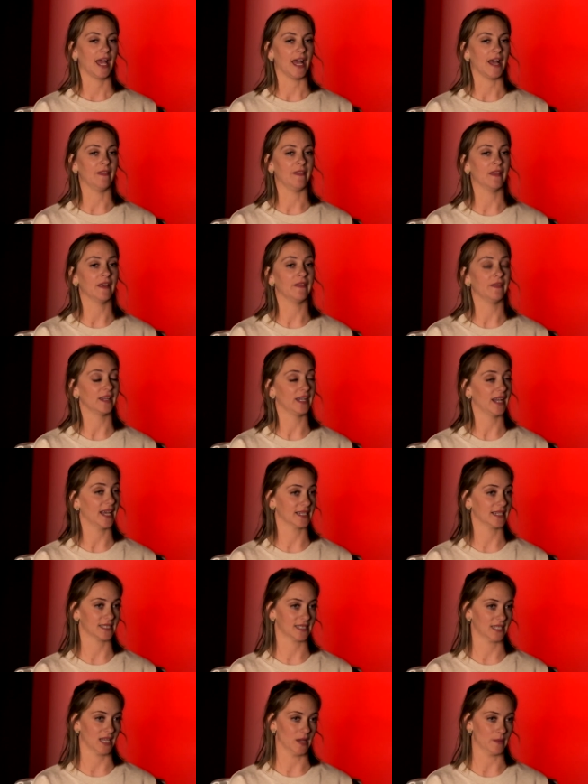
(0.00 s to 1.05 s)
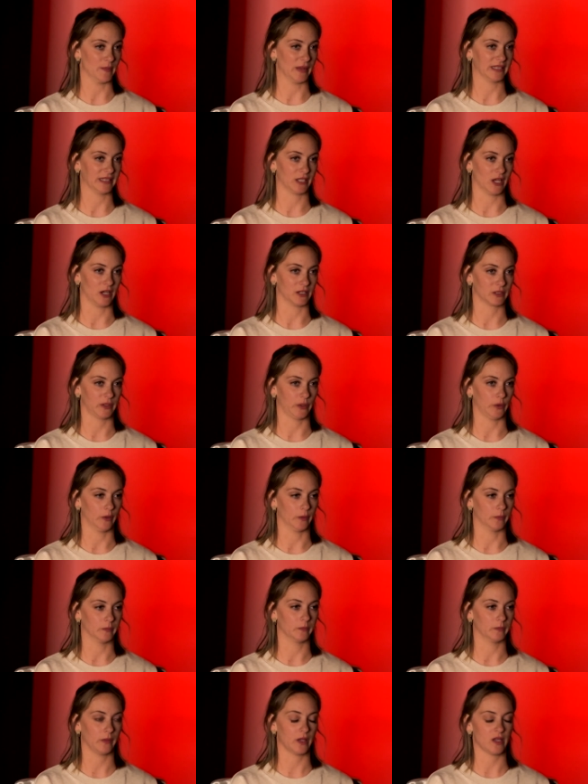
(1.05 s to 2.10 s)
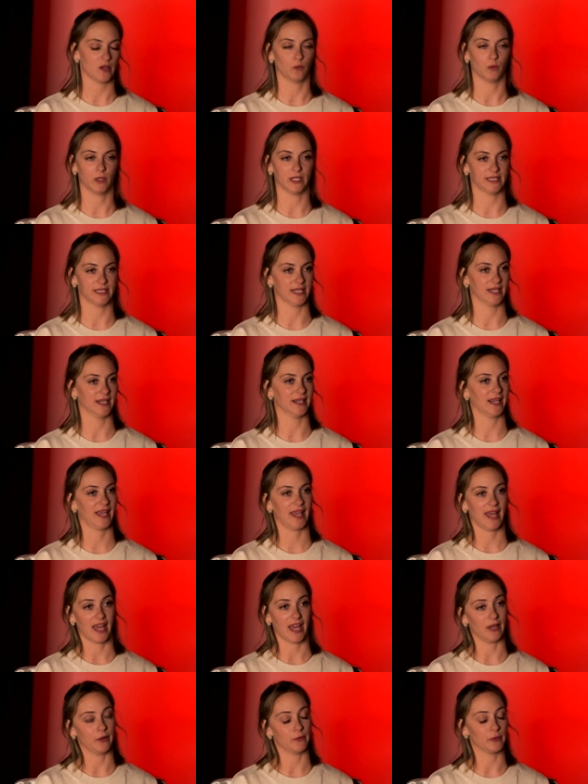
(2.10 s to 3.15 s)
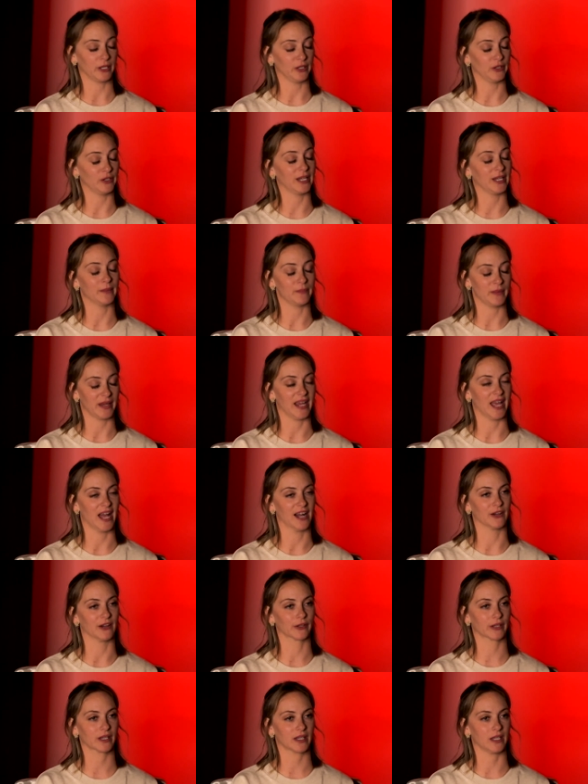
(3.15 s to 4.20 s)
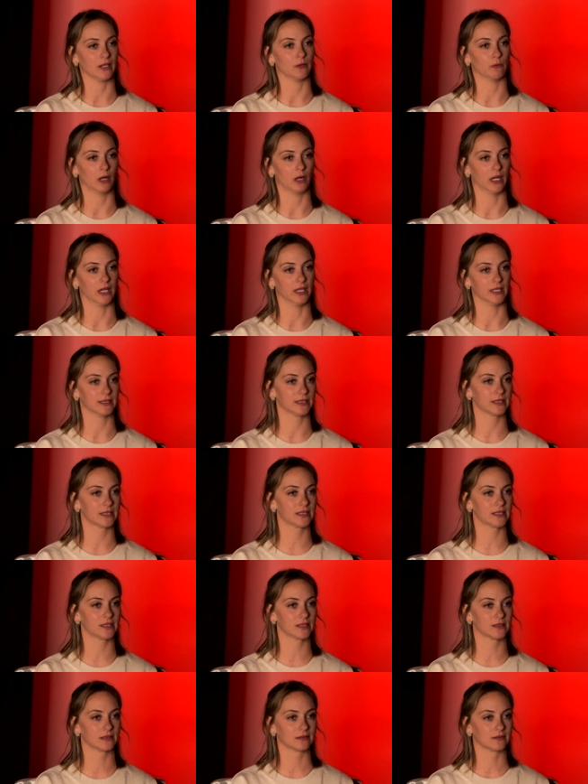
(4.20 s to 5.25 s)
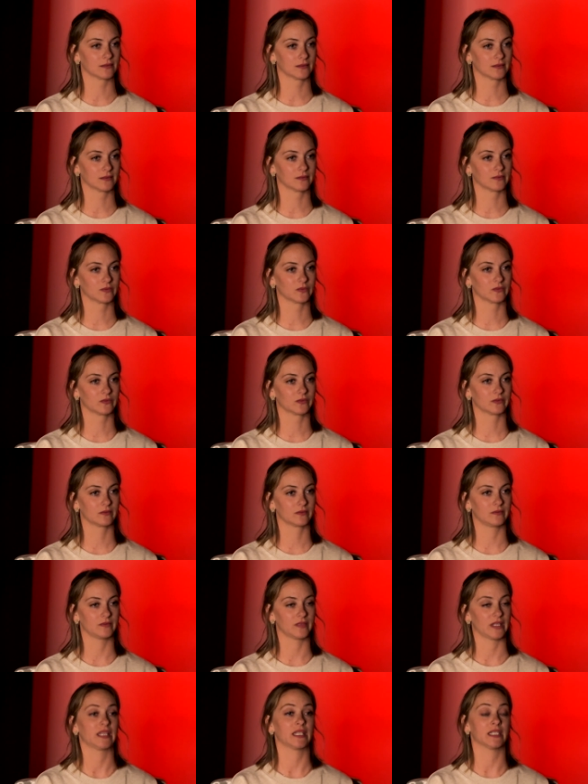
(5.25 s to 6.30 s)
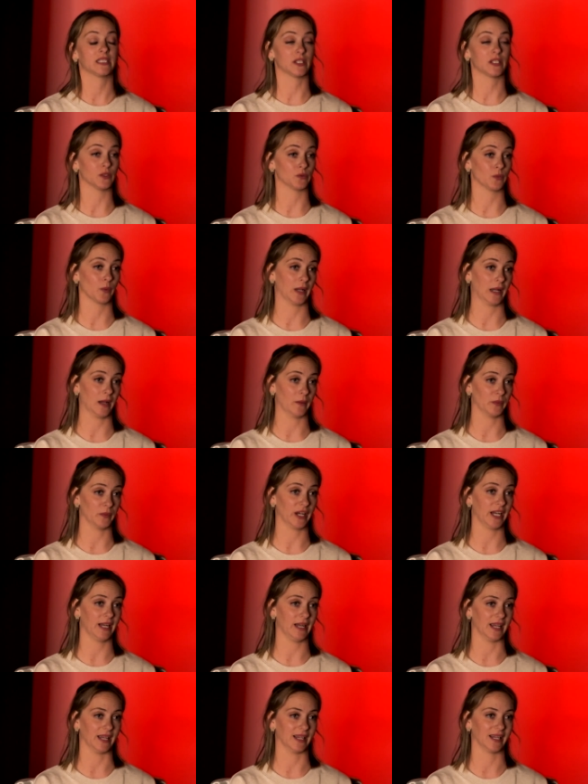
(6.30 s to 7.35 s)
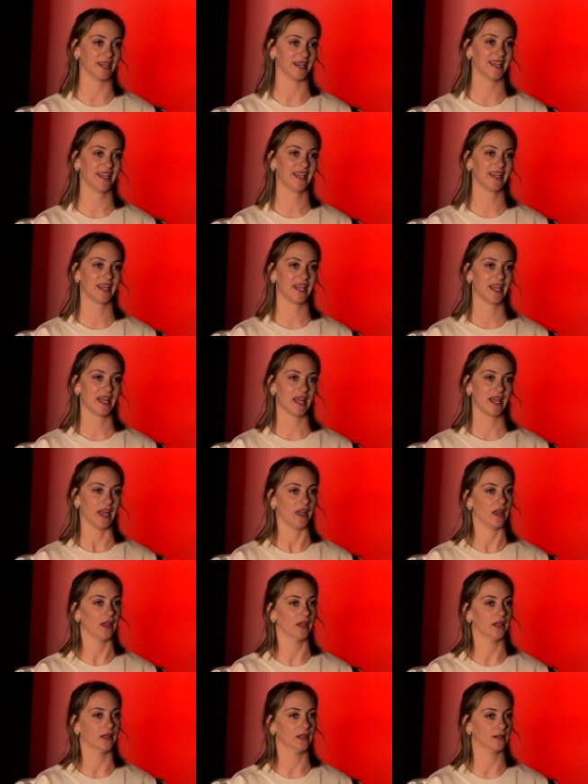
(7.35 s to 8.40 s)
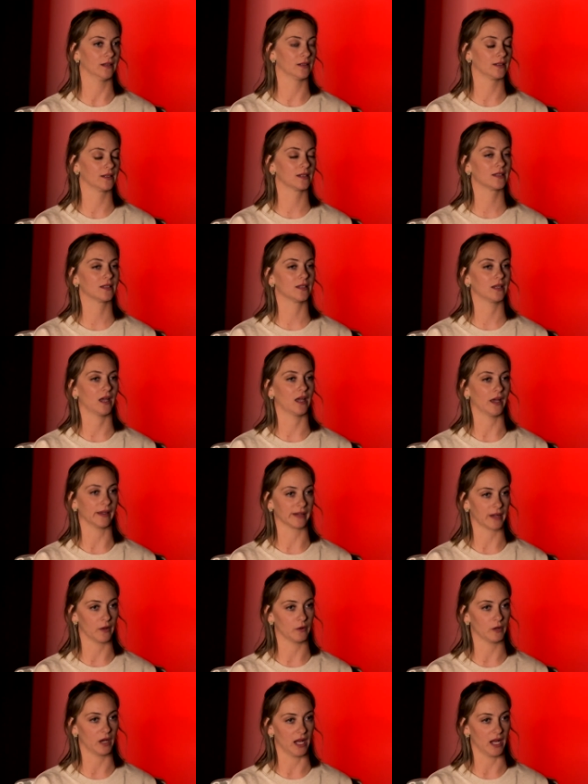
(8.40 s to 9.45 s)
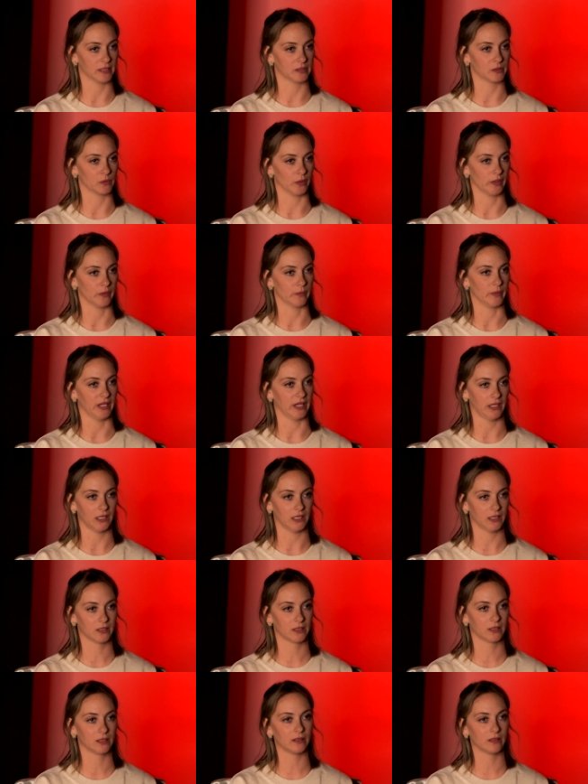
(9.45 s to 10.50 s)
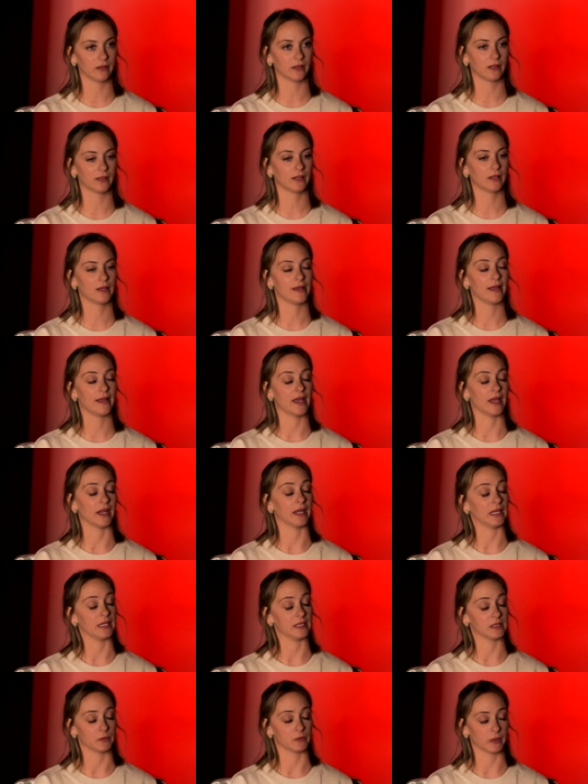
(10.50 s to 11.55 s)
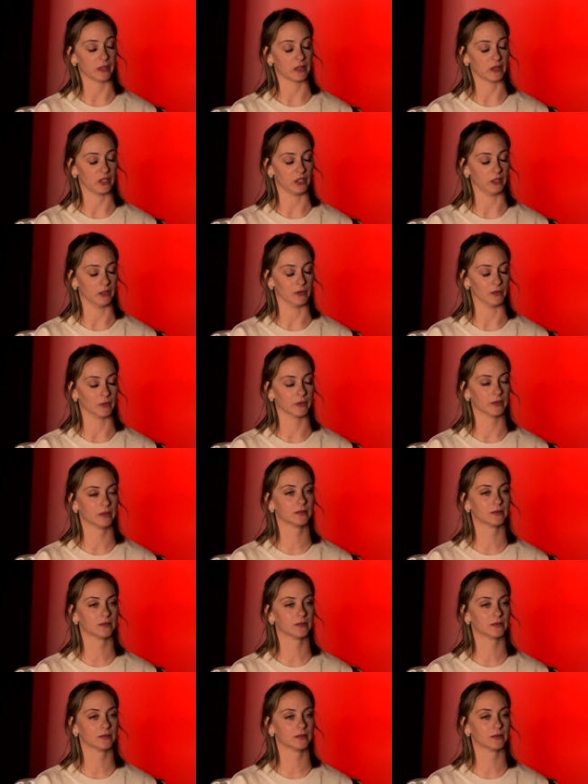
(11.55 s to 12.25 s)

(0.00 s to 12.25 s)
And then the next time I talked to him, it wasn't, hey, will you get me out? It was, this is what I'm reading, and I know God's with me, and He's with you.